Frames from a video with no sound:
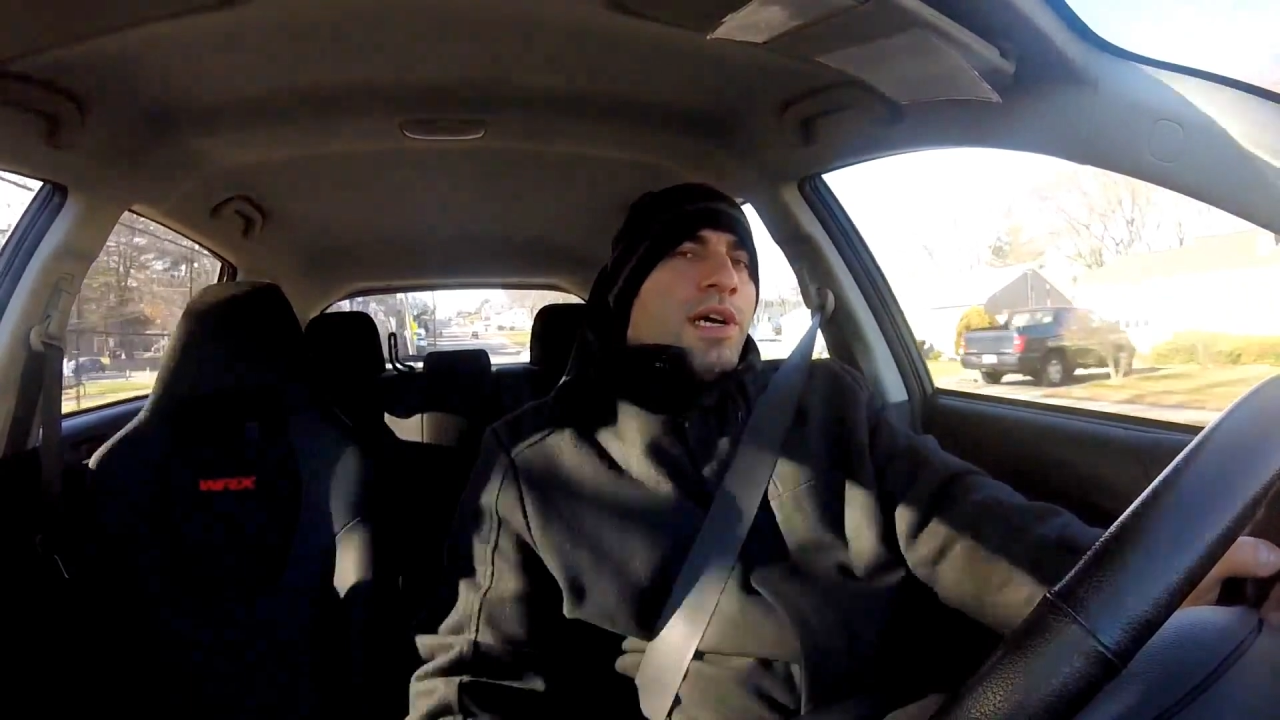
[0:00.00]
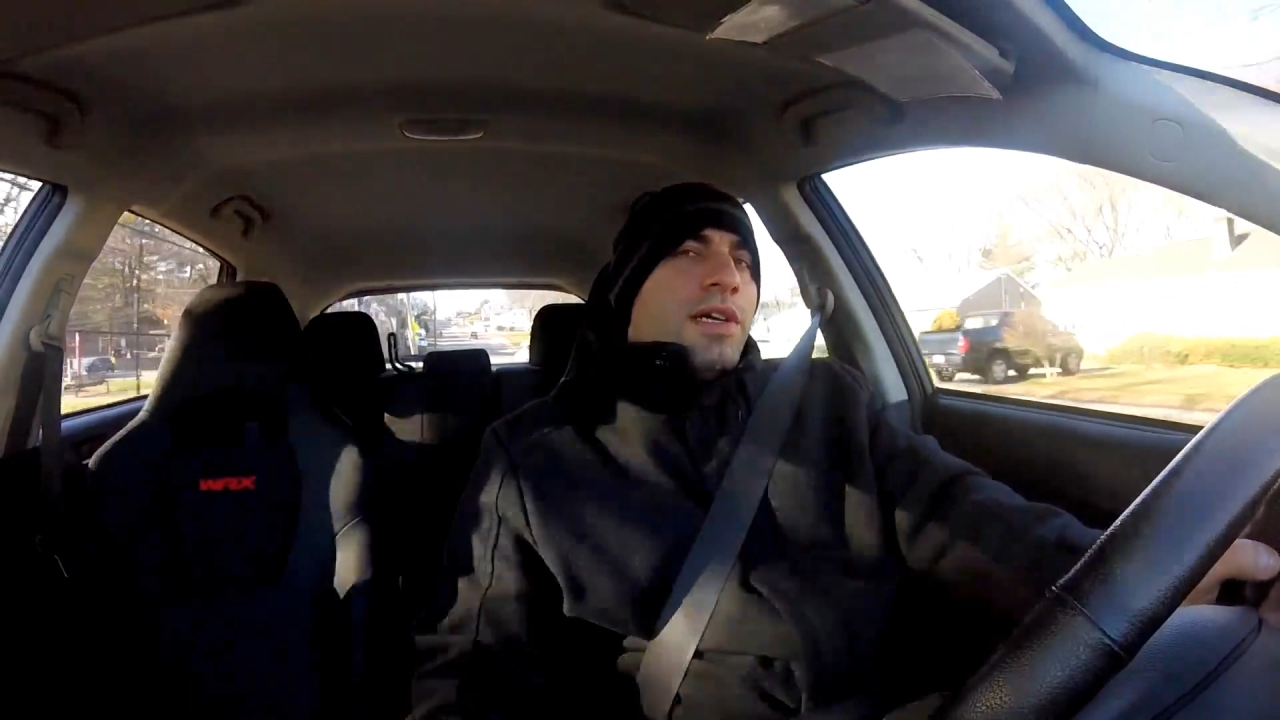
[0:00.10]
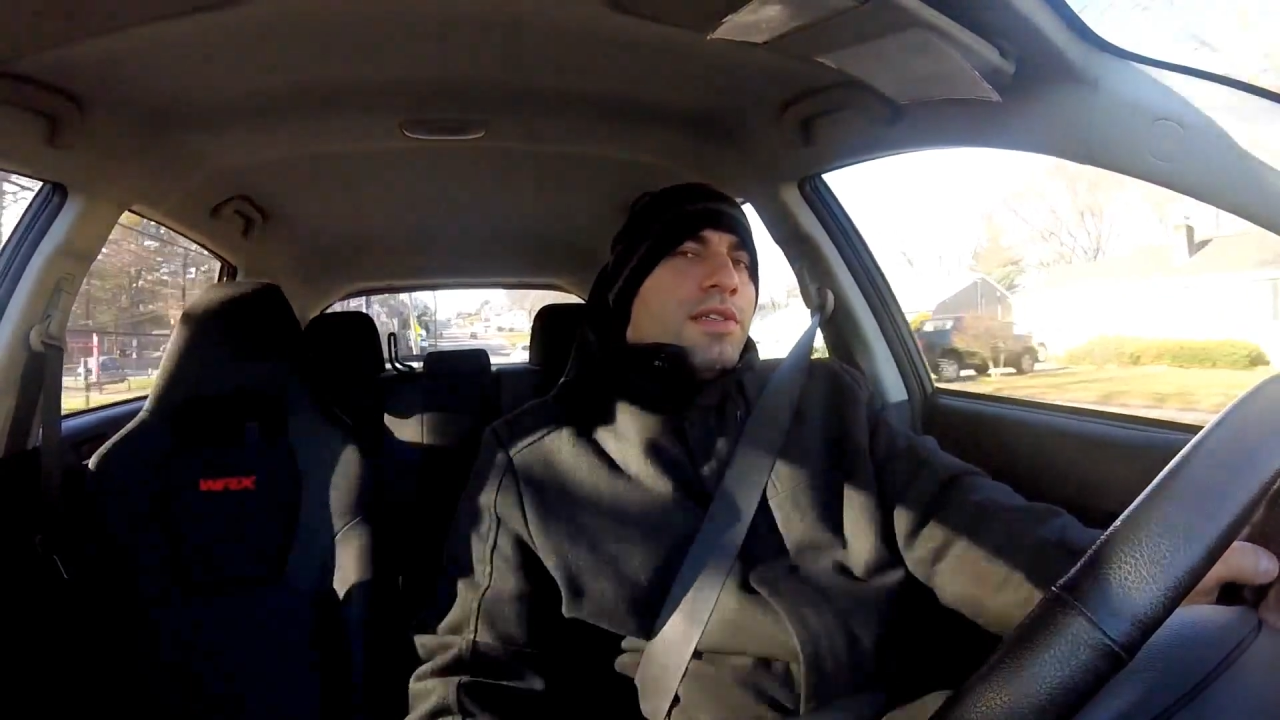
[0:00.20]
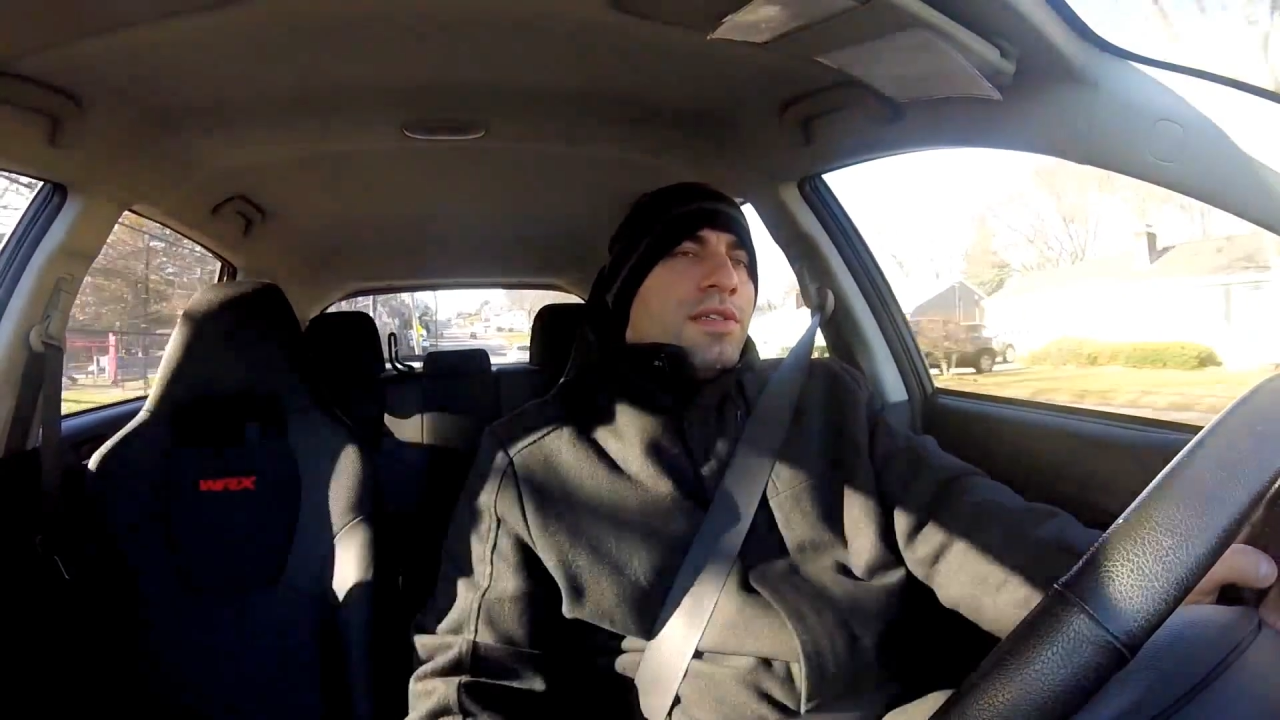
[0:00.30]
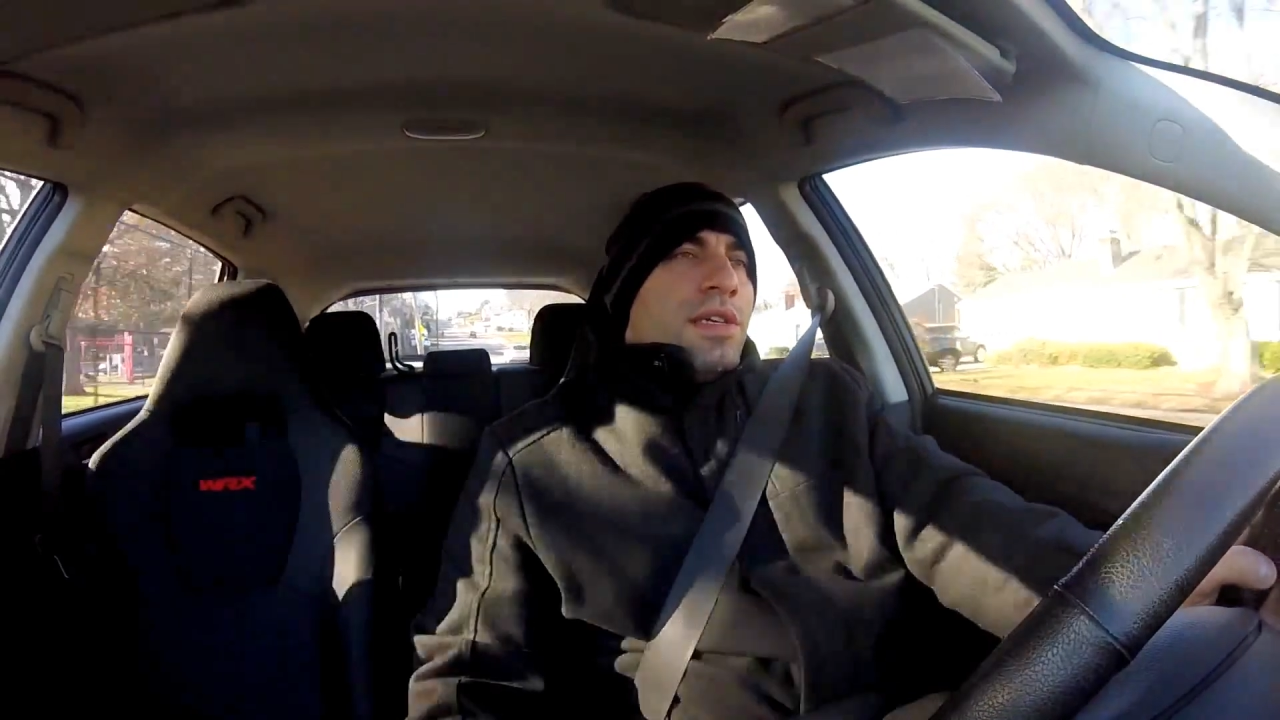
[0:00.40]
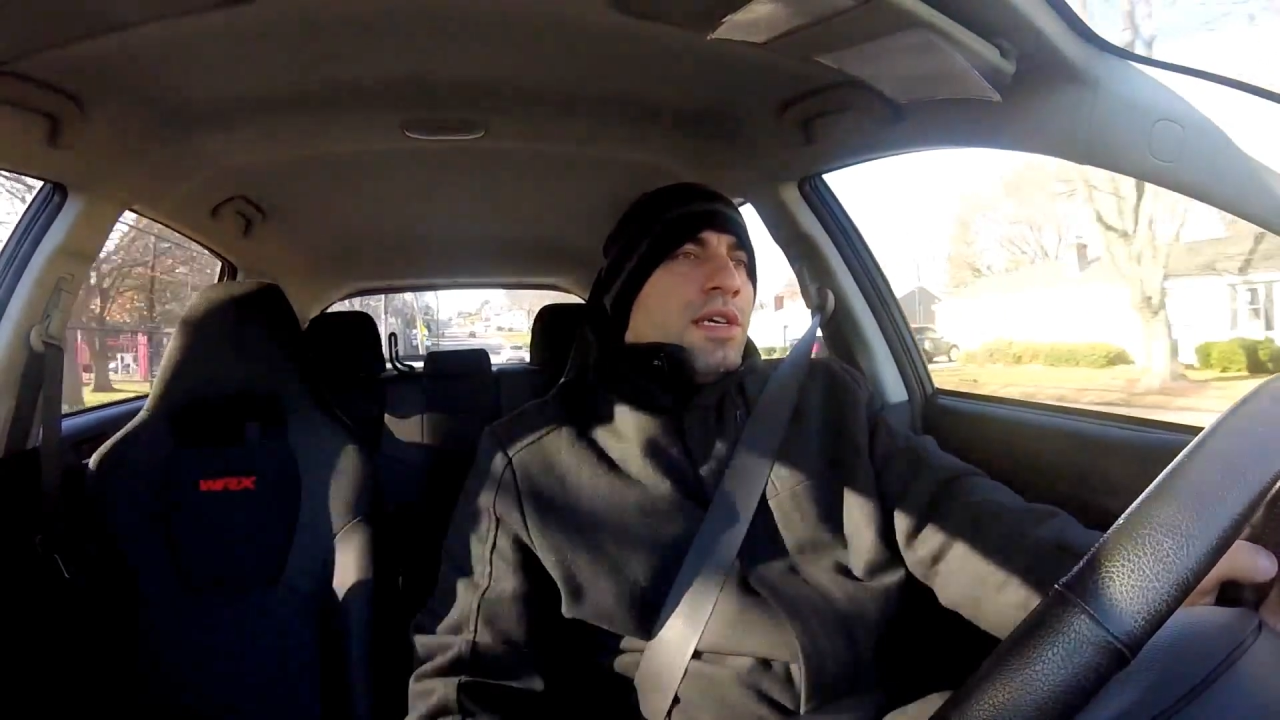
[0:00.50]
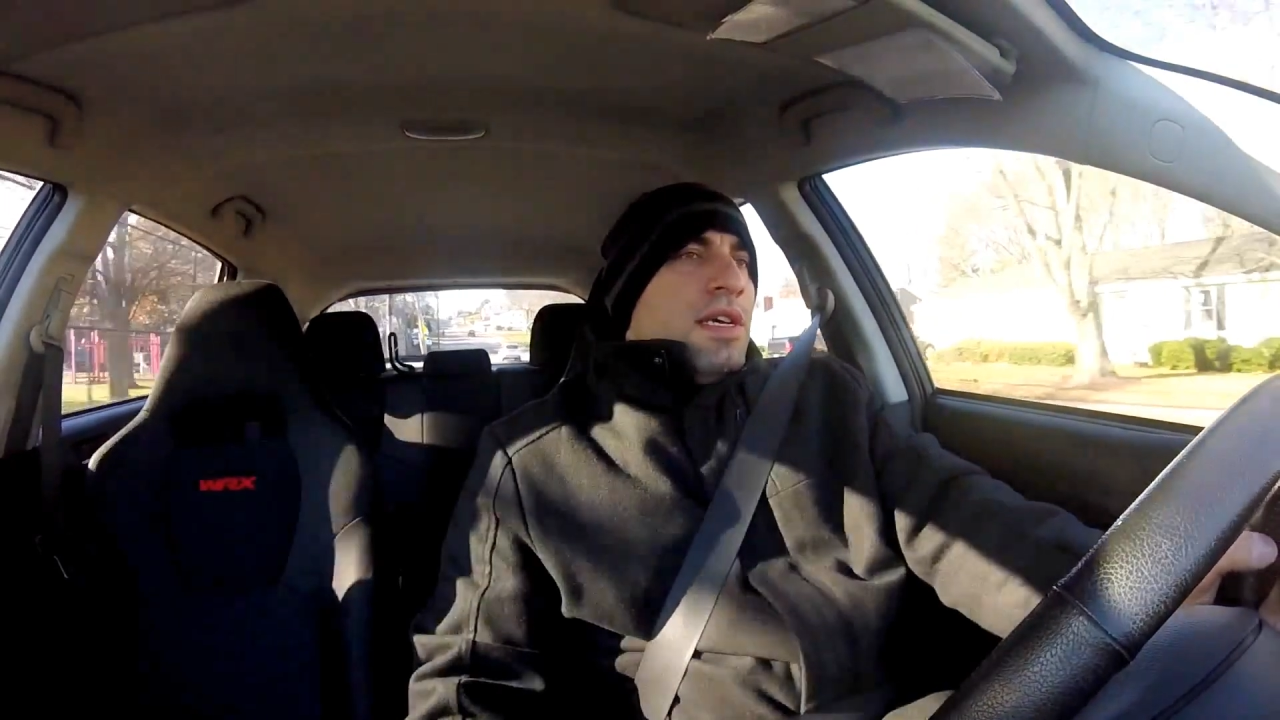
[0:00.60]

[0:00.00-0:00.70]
miles,